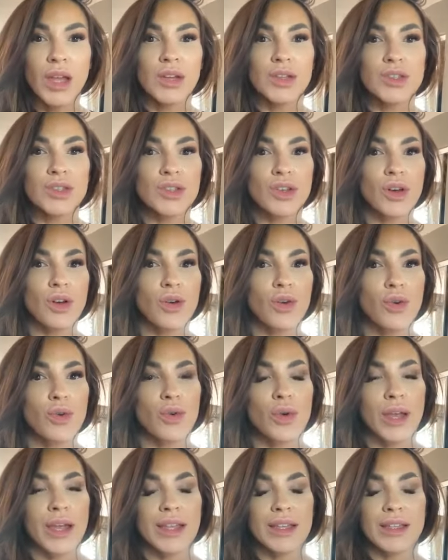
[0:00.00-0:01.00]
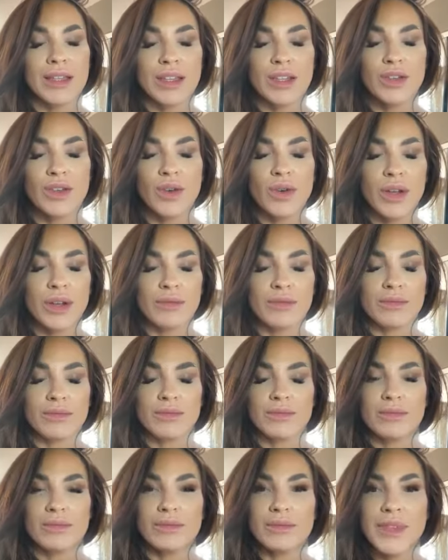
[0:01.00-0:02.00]
So
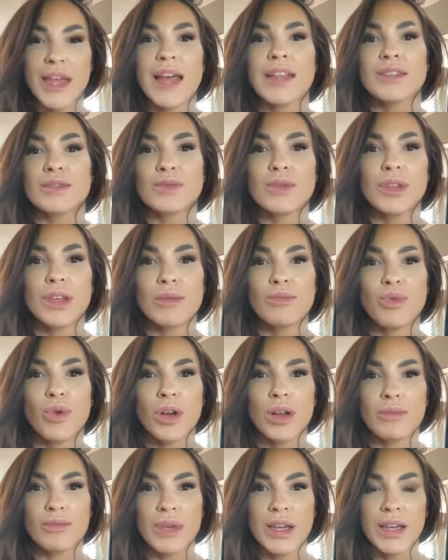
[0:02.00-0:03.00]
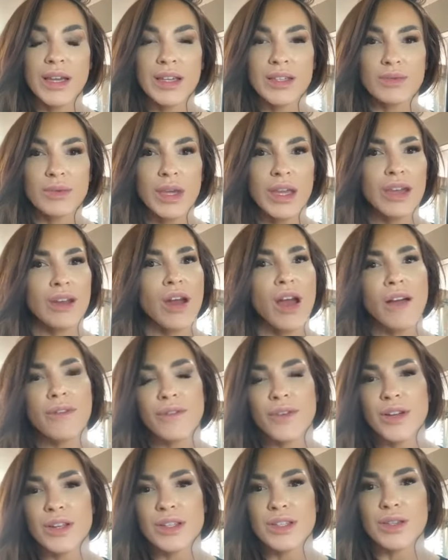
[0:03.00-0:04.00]
that's really important because we can
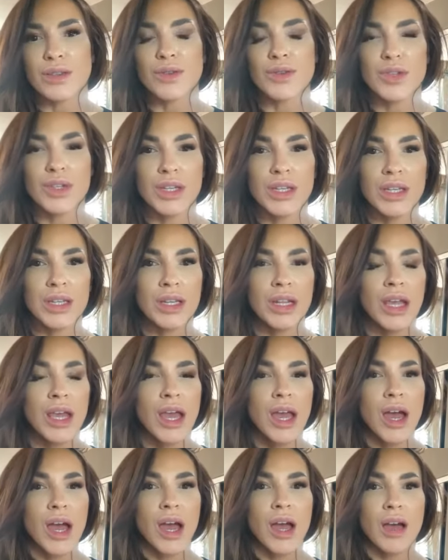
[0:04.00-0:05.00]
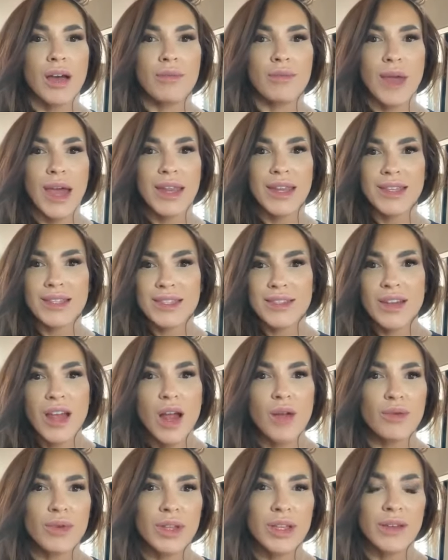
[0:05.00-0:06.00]
offer a solution and it's
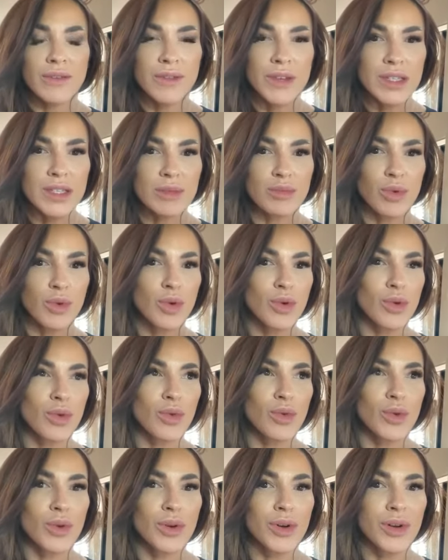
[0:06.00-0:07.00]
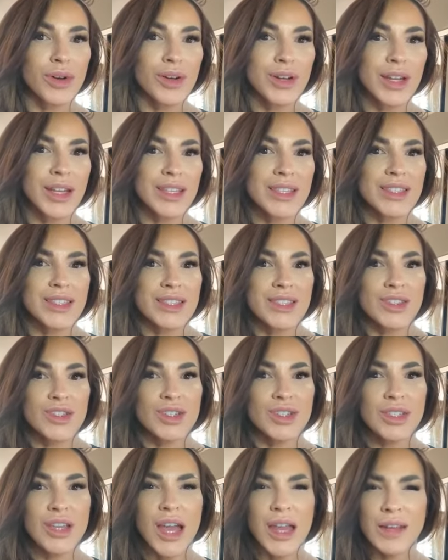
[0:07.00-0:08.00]
not really feasible, or it's
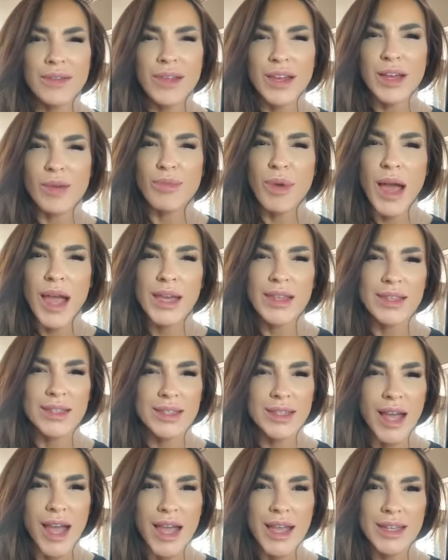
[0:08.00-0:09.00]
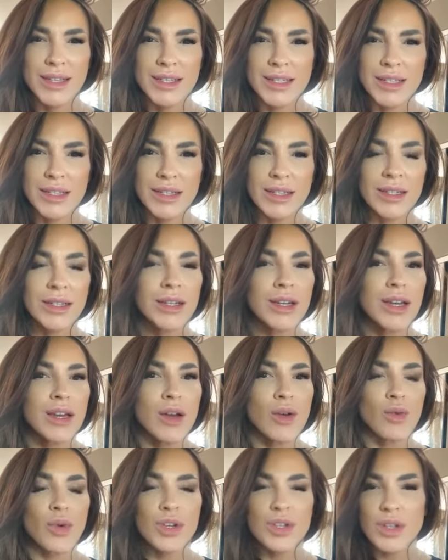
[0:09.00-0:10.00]
just kind of like a pie in the sky idea,
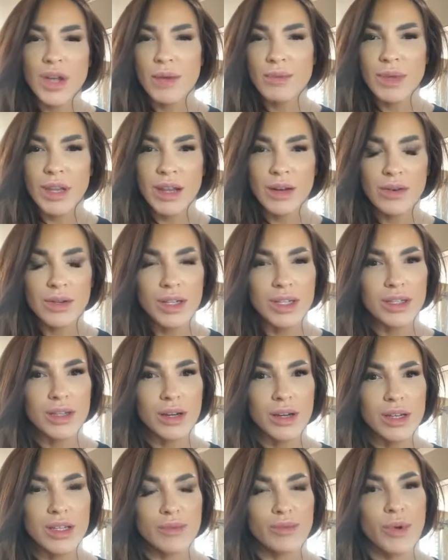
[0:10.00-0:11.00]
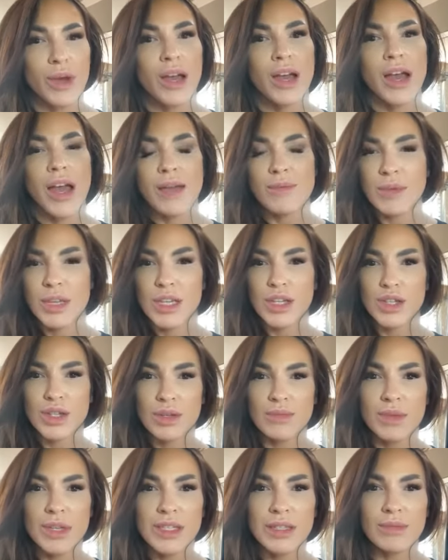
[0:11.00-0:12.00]
which I don't discourage, but it
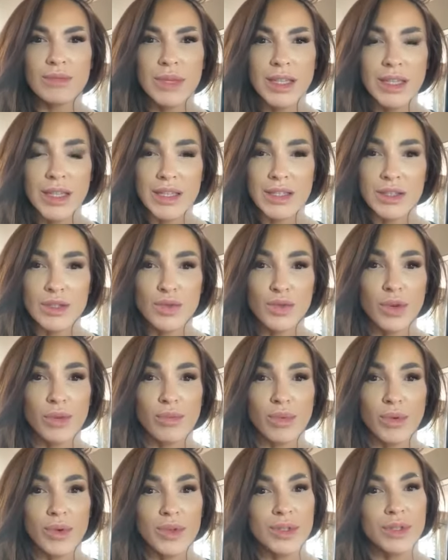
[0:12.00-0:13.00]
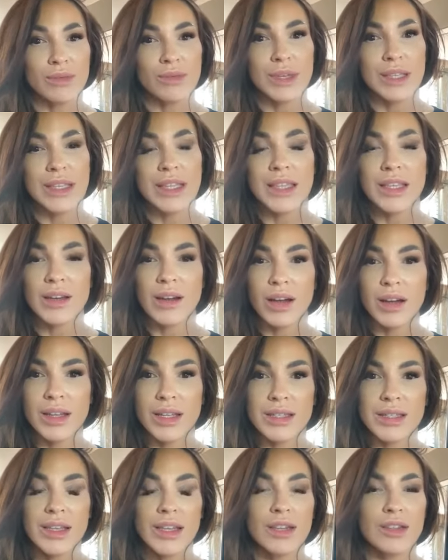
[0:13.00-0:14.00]
should be something that's doable, something that the
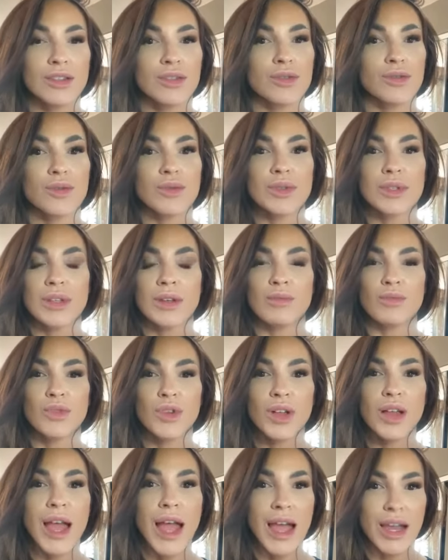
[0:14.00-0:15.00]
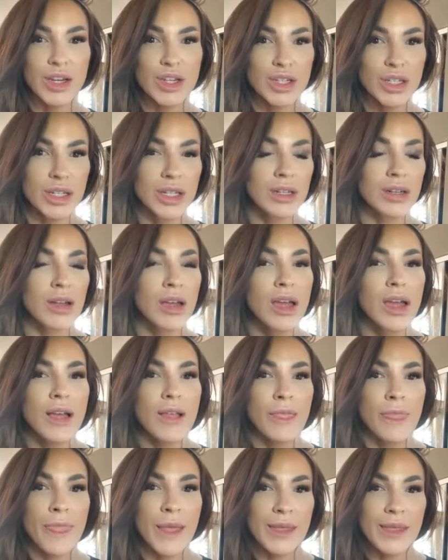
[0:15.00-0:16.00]
audience can do, some real action
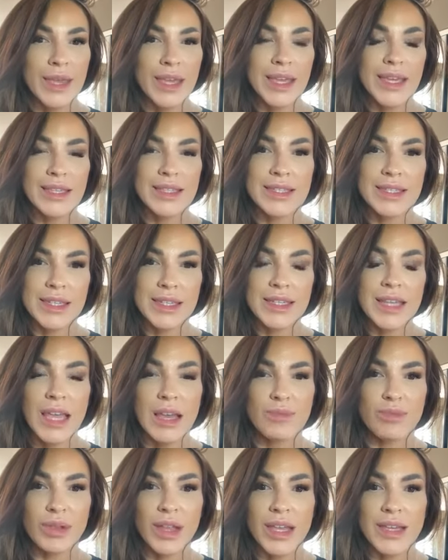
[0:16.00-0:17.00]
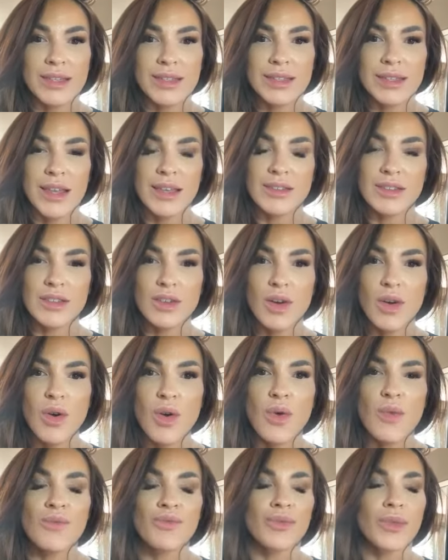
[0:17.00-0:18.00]
that they can see take place. And
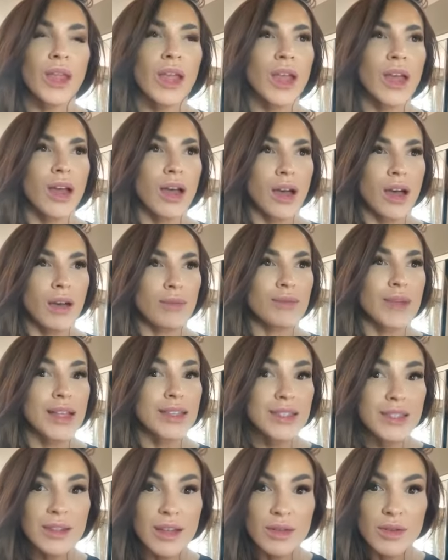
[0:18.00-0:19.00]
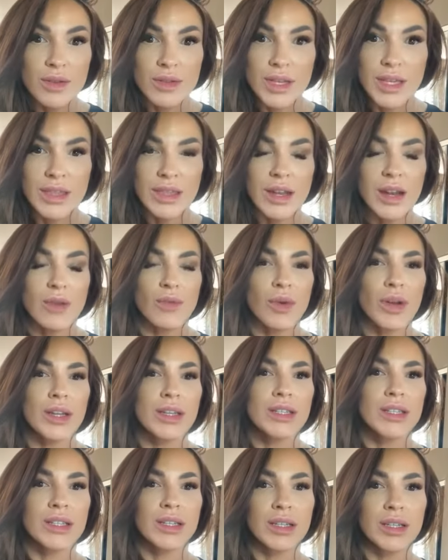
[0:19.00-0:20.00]
so that's another thing that I
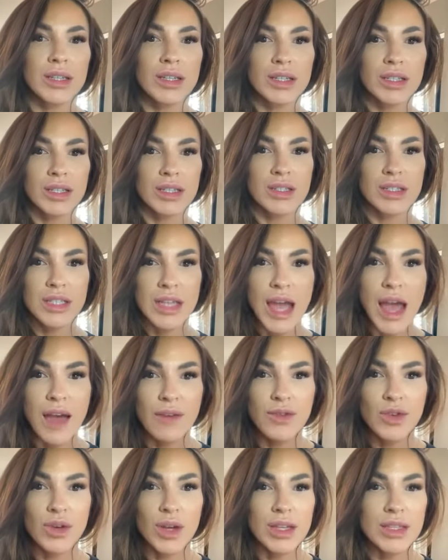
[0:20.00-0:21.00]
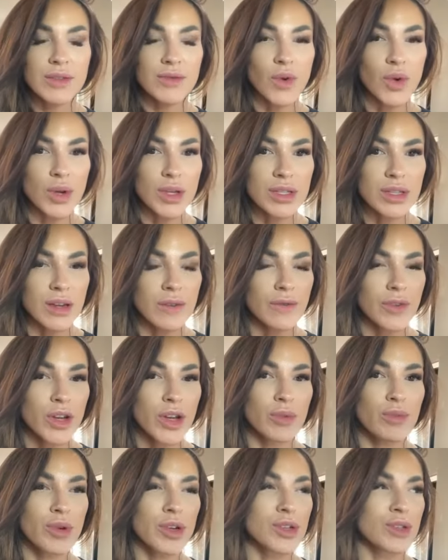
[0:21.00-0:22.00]
wanted to have you guys focus on for
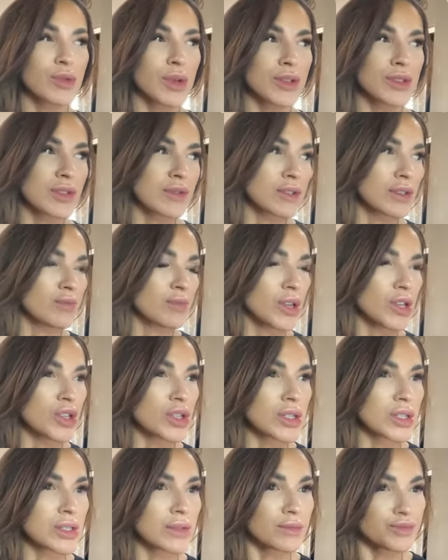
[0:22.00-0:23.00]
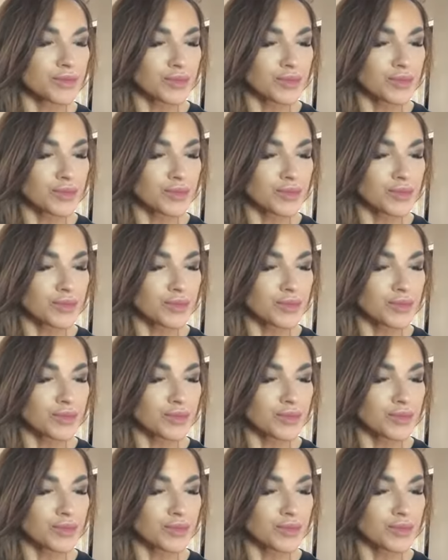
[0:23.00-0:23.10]
your persuasive speeches.